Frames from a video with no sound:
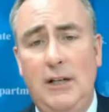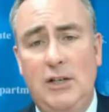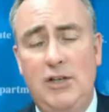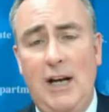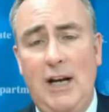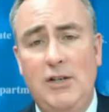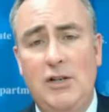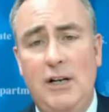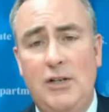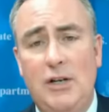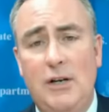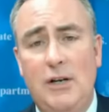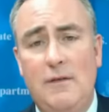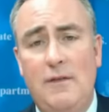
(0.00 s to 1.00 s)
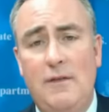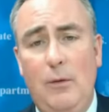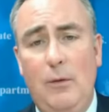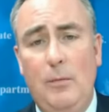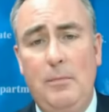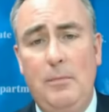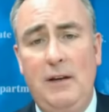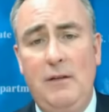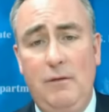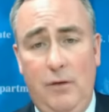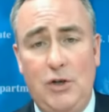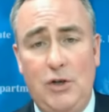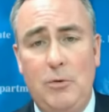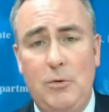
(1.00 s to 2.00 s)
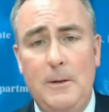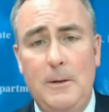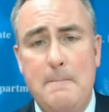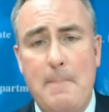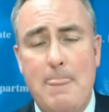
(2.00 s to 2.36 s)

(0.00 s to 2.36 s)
exchange initiative that will be virtual.